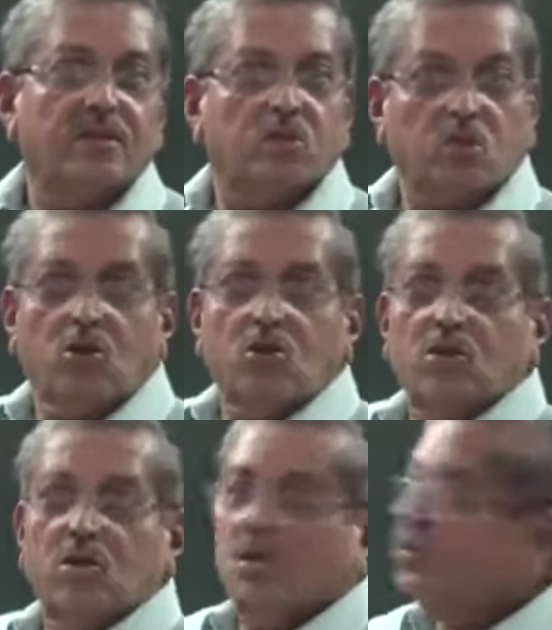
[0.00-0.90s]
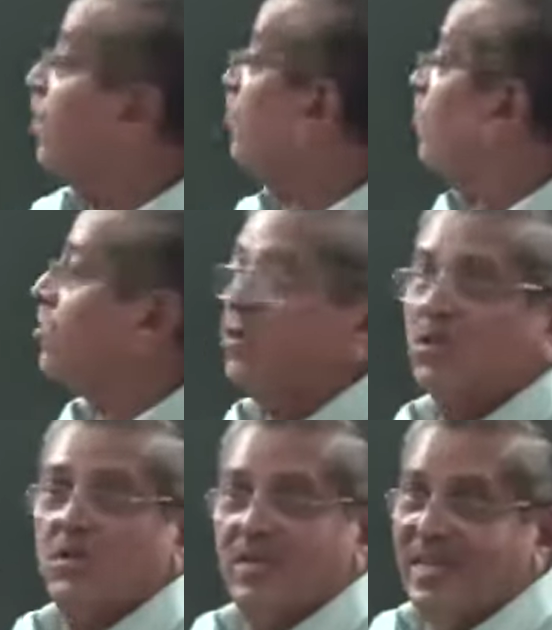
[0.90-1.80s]
So, therefore,
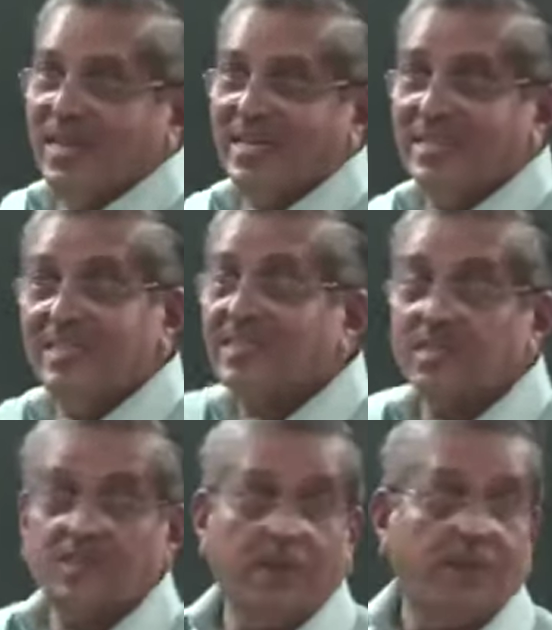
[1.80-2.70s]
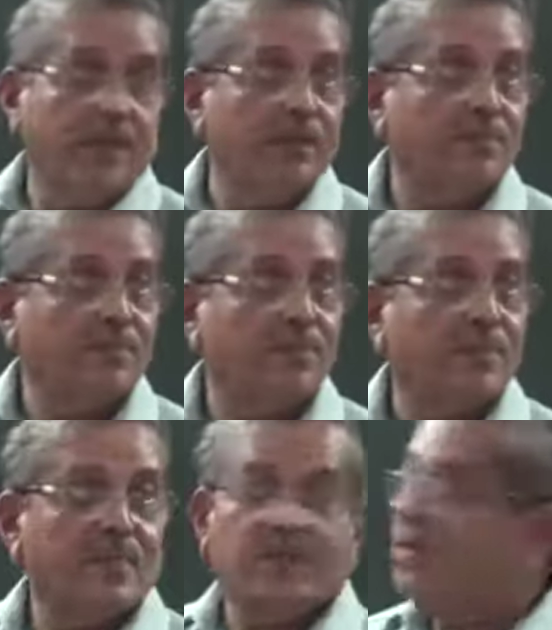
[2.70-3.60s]
here in this example,
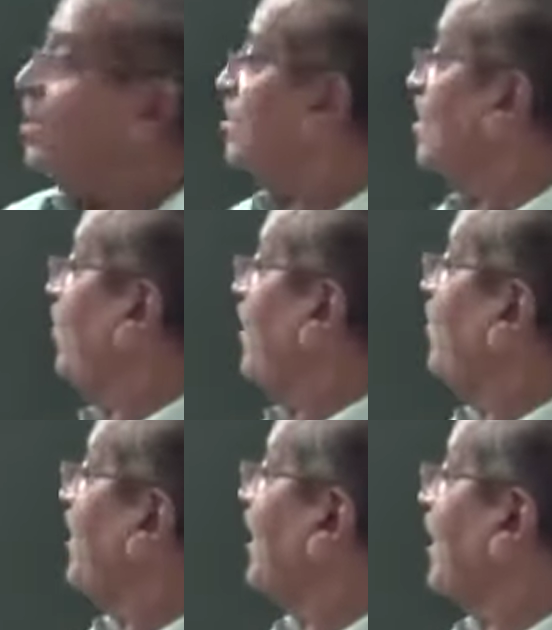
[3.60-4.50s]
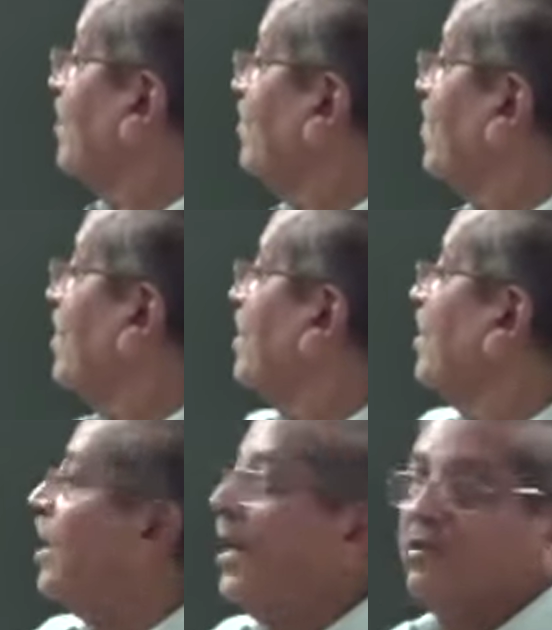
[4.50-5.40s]
say we have taken
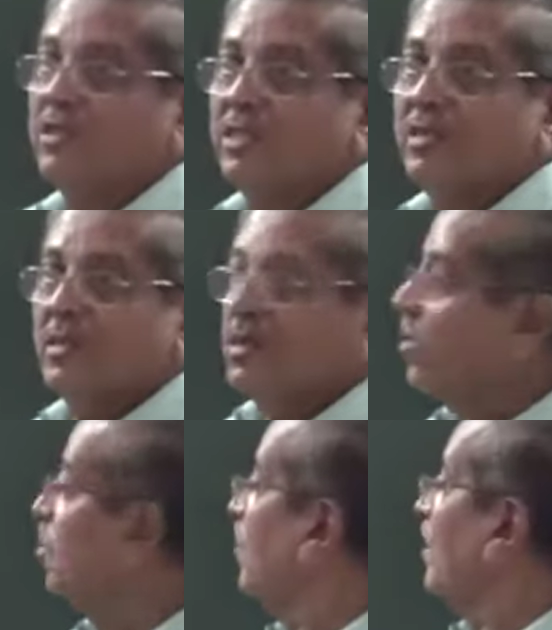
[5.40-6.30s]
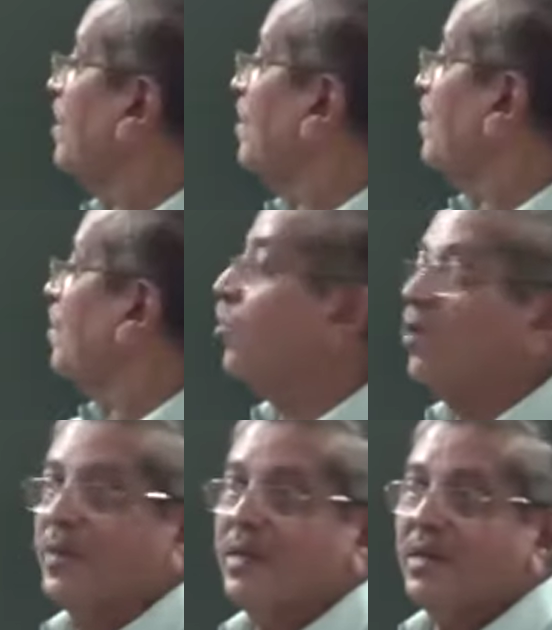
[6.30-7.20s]
hydrogen, chlorine,
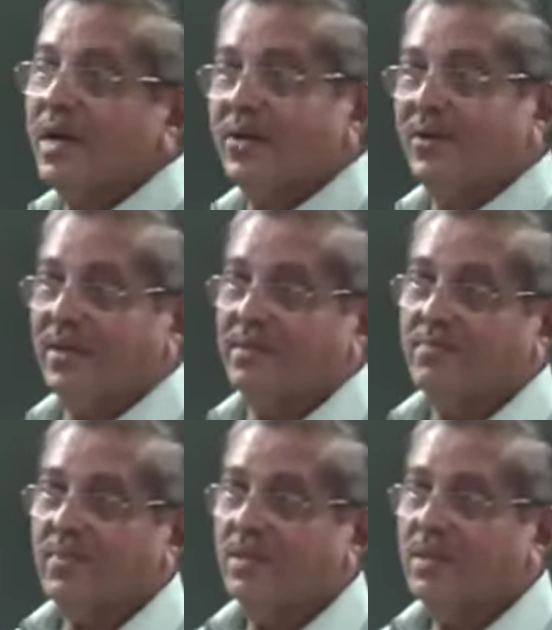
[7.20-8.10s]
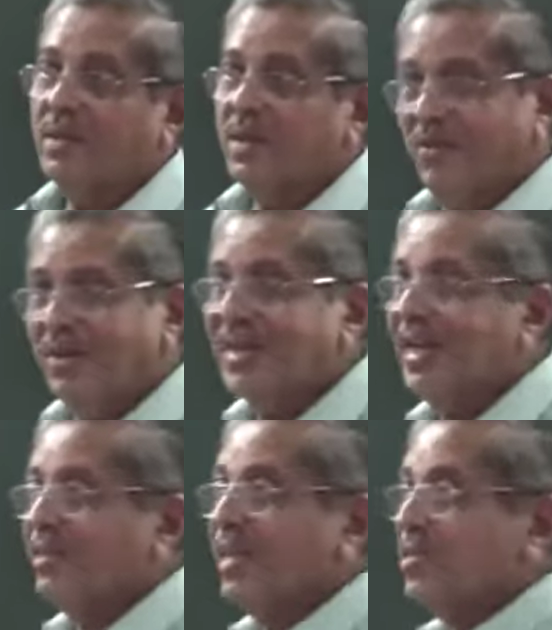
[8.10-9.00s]
bromine, iodine. Now we will take another